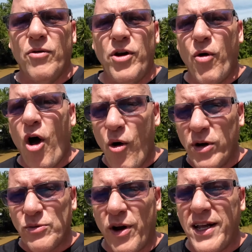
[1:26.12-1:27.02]
we don't
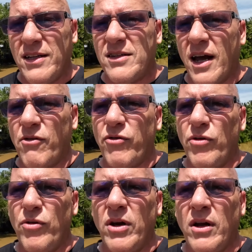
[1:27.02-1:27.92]
always want to eat Thai
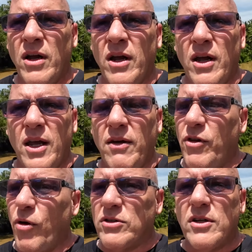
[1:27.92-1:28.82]
food,
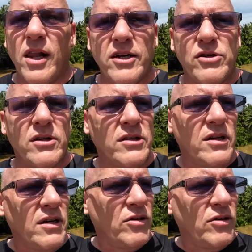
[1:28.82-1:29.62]
even though it's delicious.